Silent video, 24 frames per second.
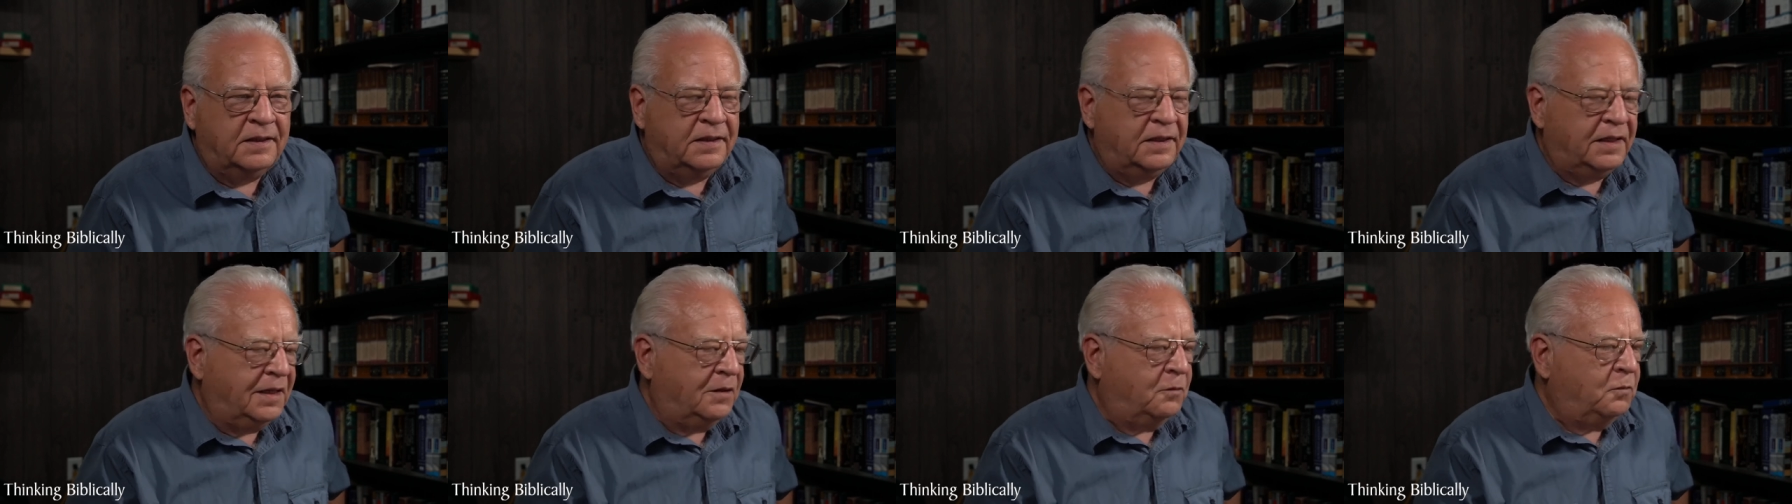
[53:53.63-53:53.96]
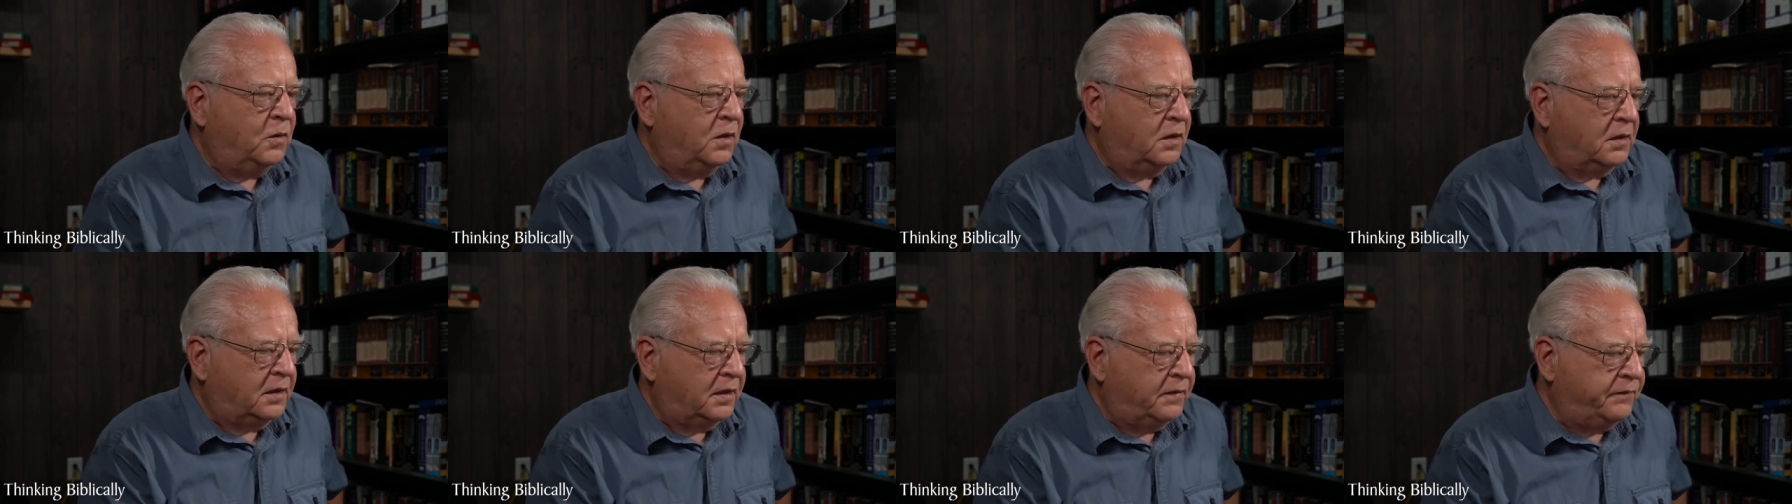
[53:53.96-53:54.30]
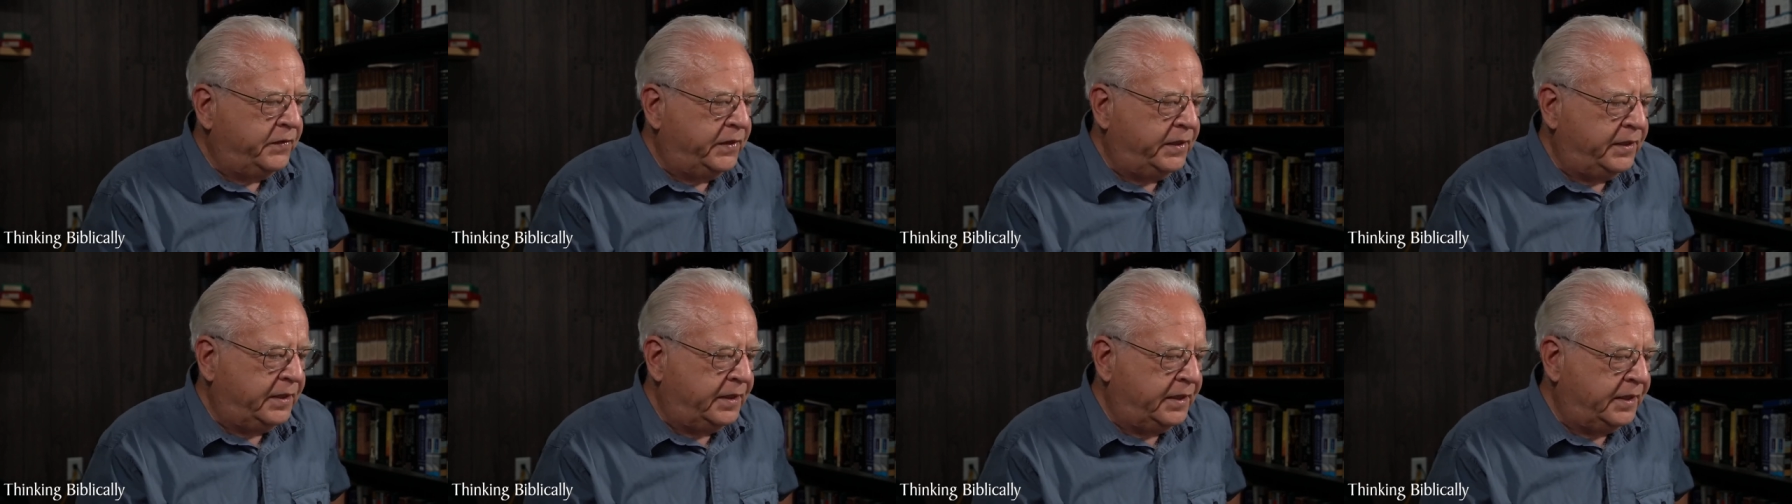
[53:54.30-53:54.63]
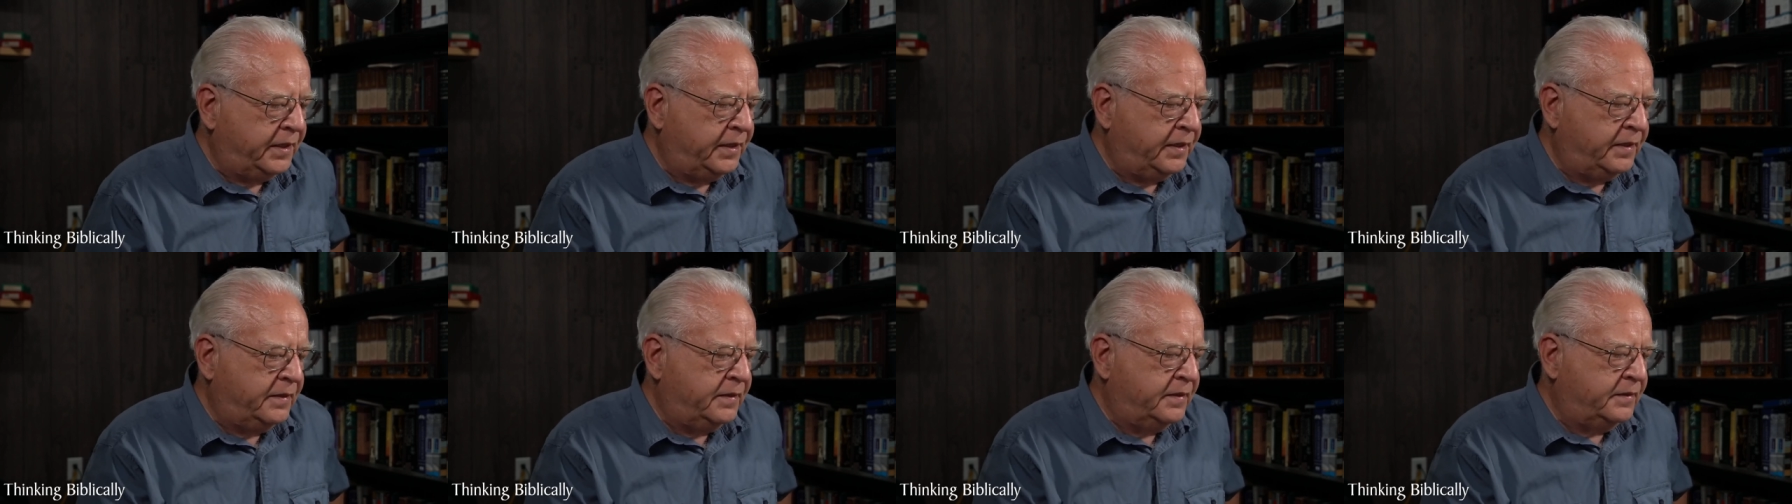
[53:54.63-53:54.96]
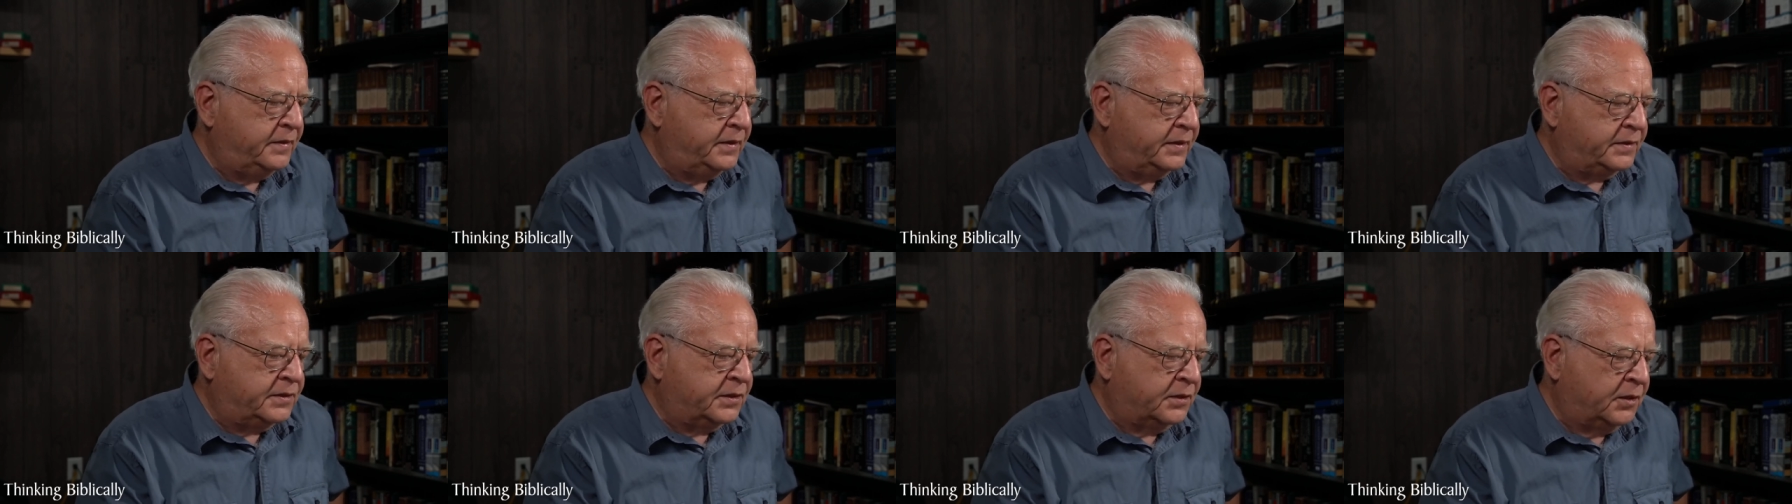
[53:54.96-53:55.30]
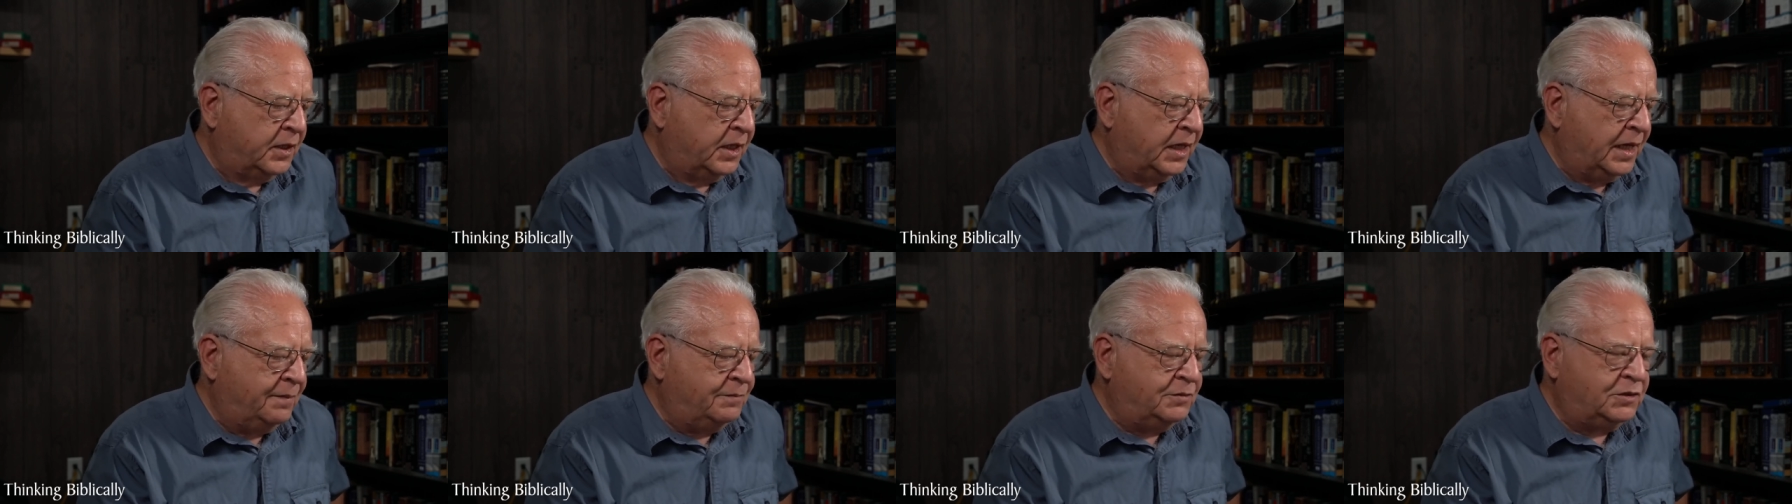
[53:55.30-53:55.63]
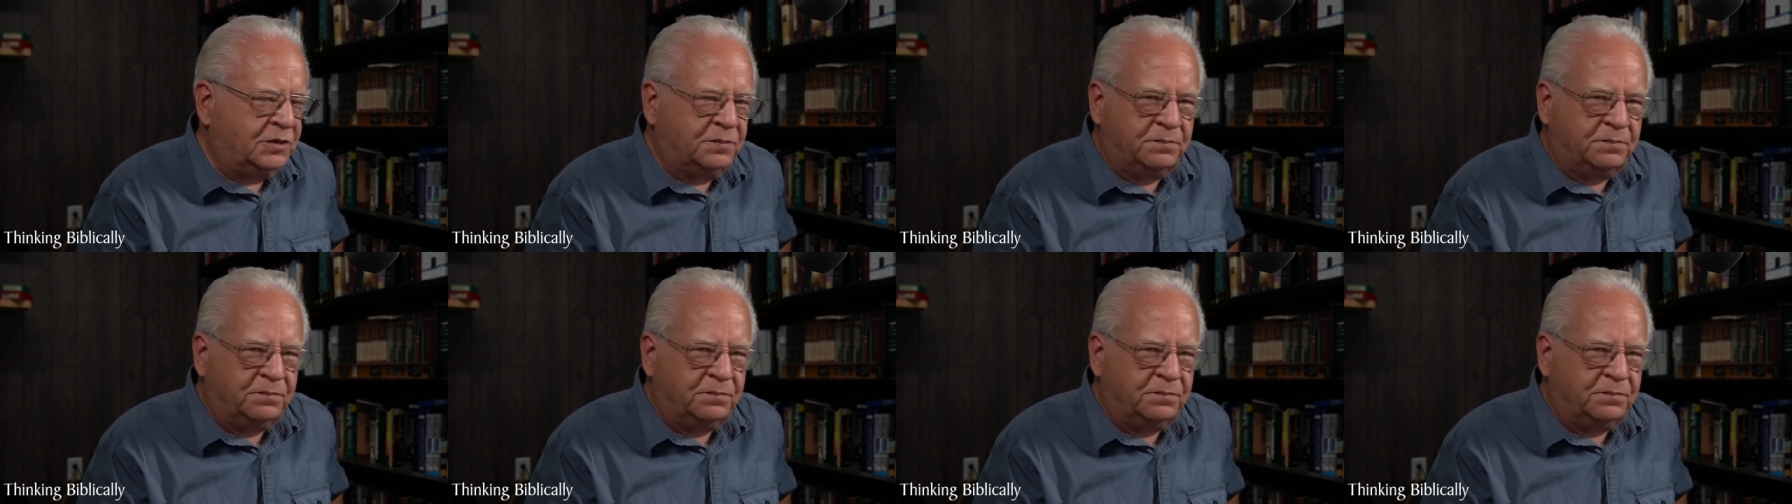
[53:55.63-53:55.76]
And we're living in the times